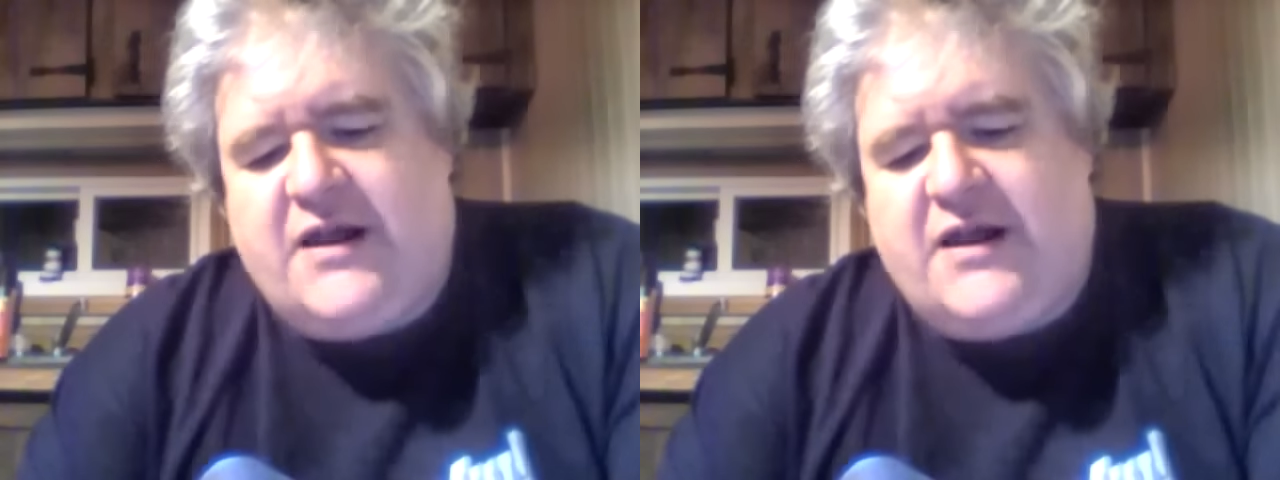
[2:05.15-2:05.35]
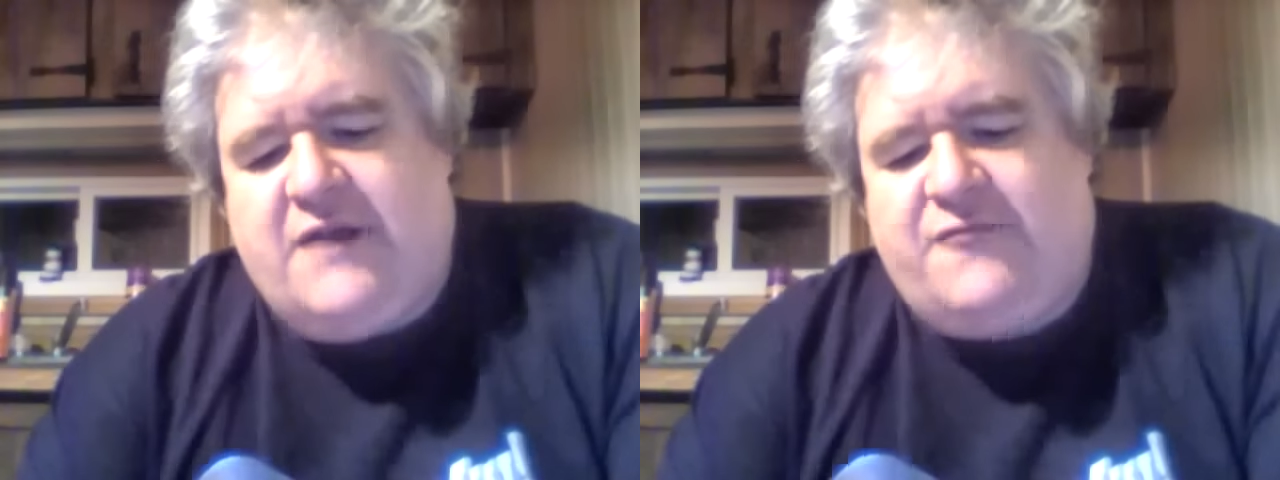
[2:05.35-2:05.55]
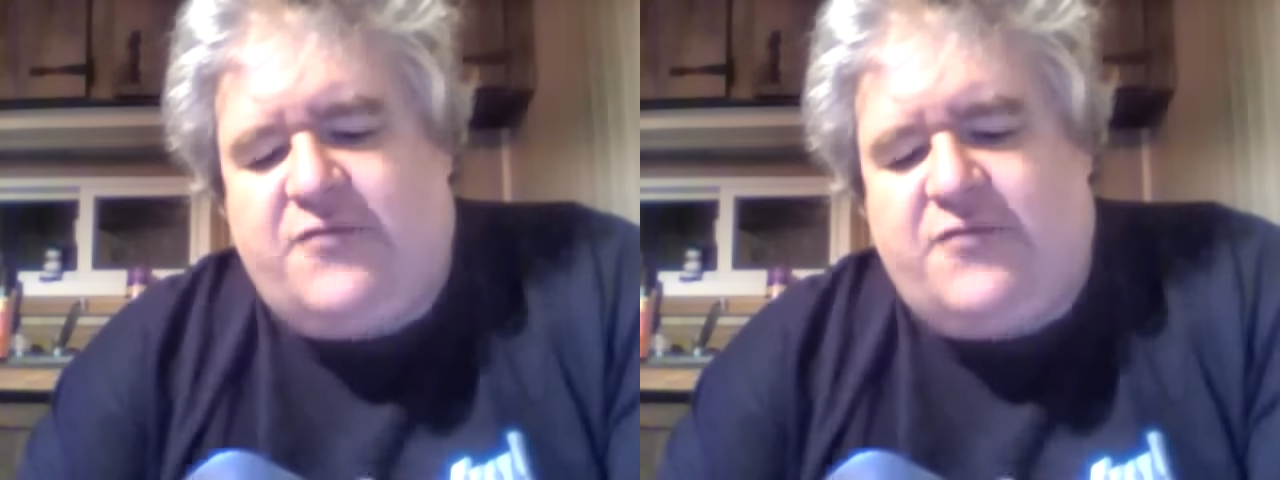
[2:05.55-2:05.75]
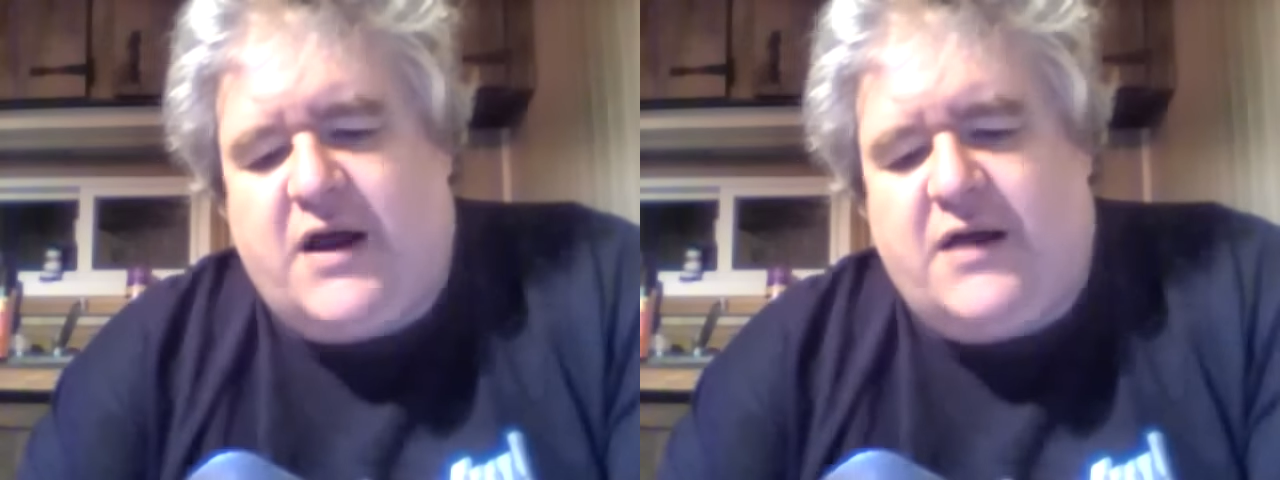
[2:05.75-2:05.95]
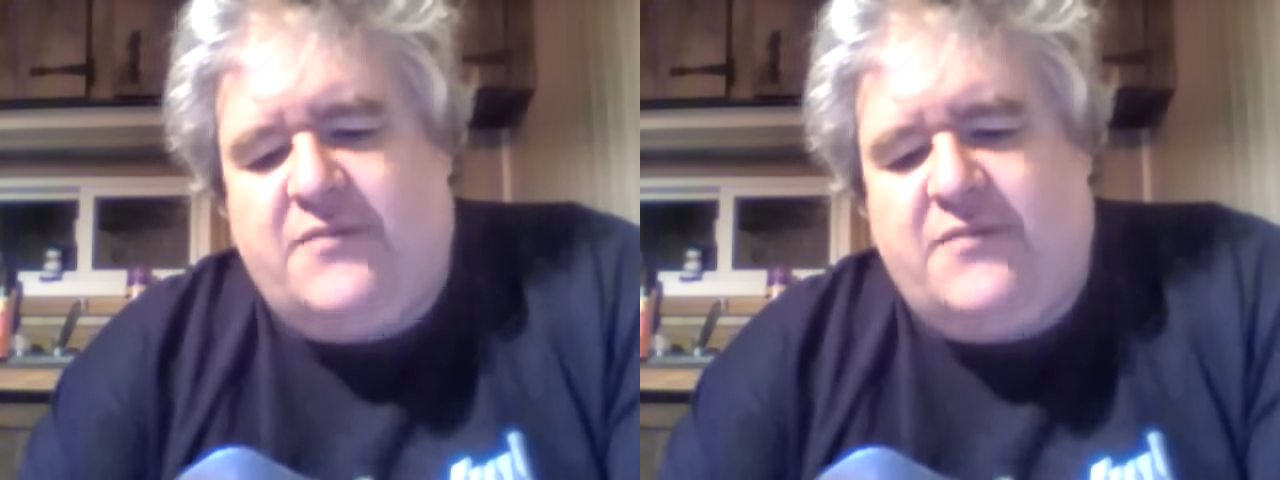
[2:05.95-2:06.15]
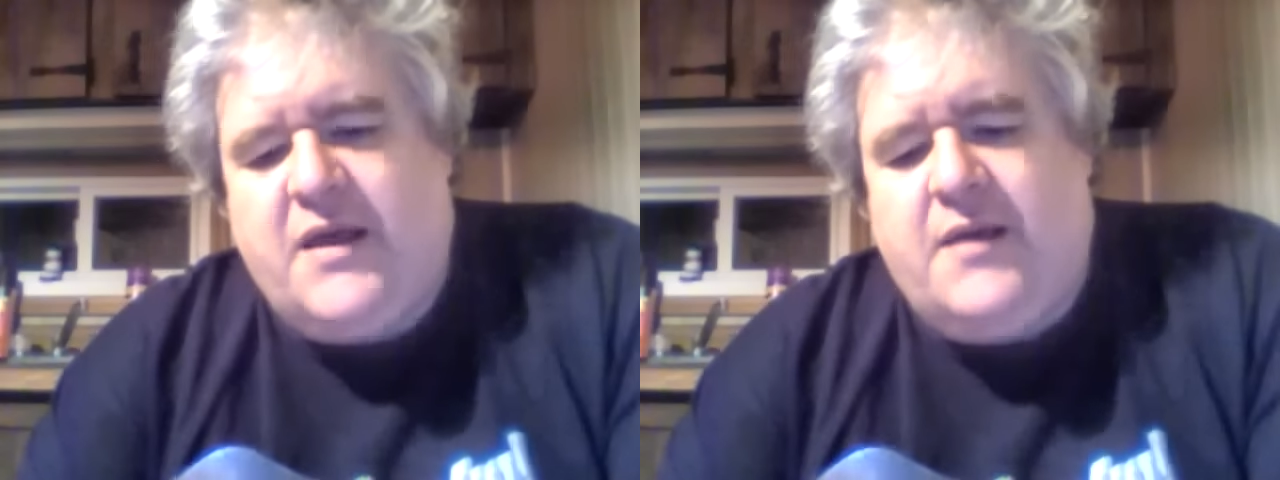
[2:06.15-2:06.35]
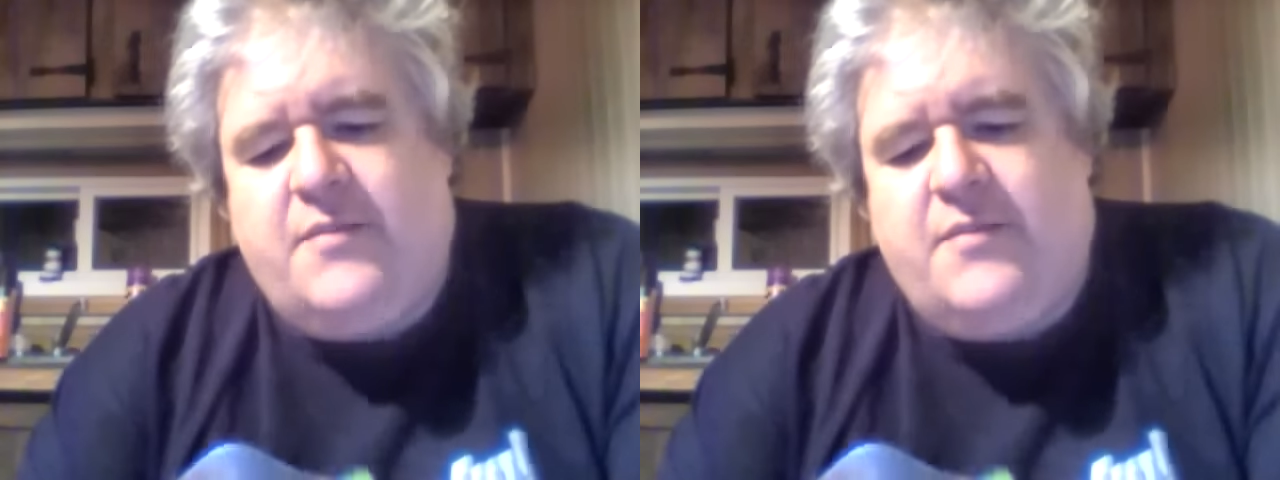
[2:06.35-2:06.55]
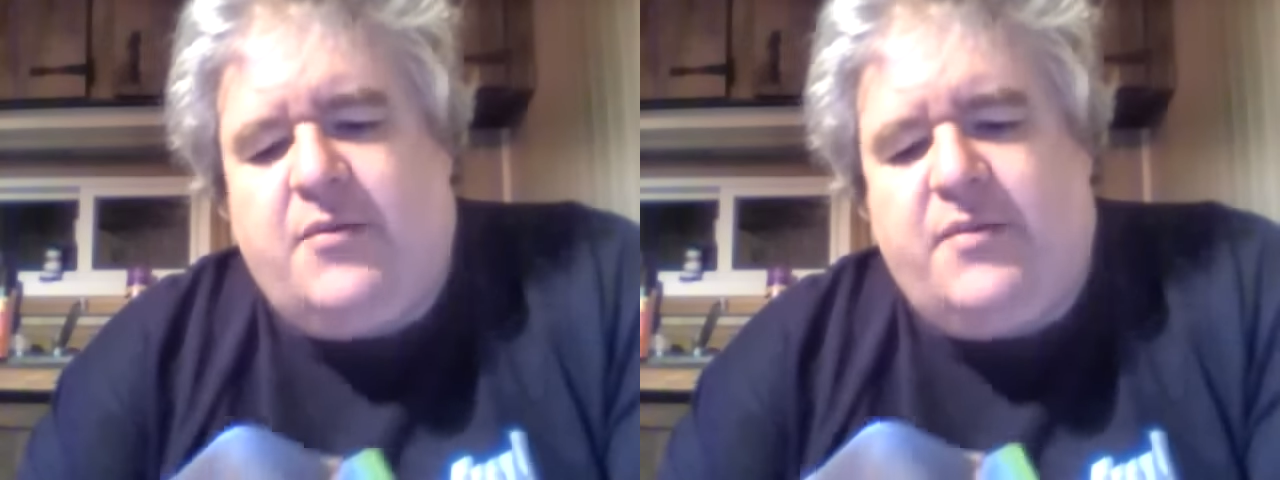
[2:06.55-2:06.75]
of 10 for uh,
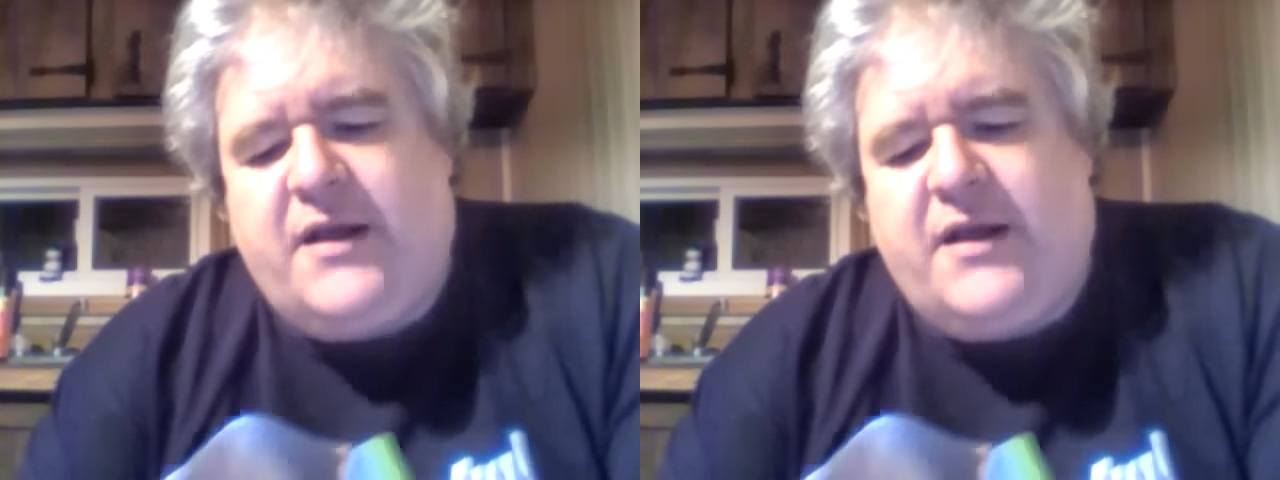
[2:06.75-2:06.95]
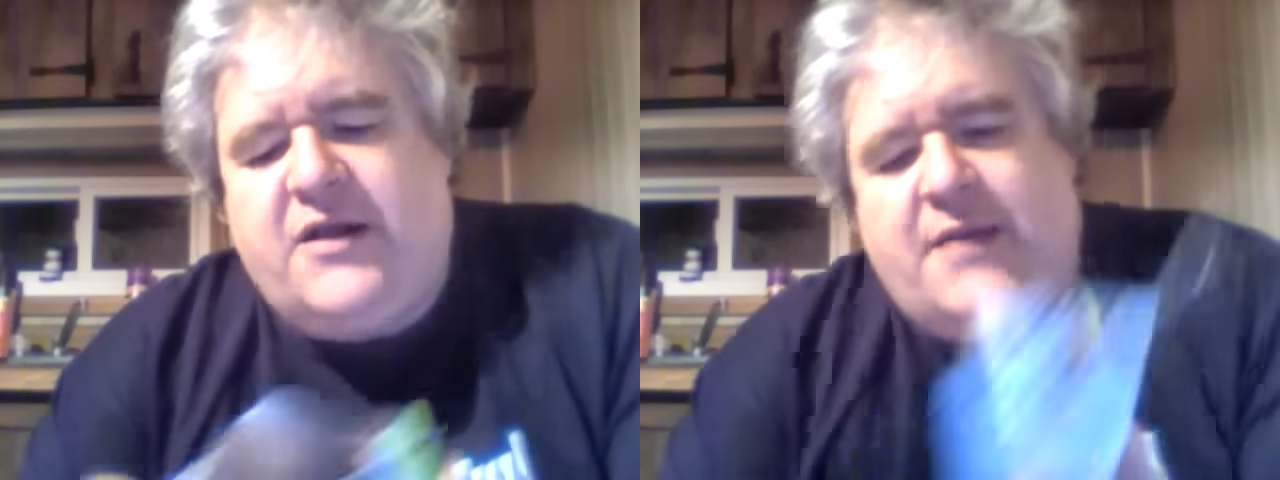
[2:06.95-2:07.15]
Bumblebee's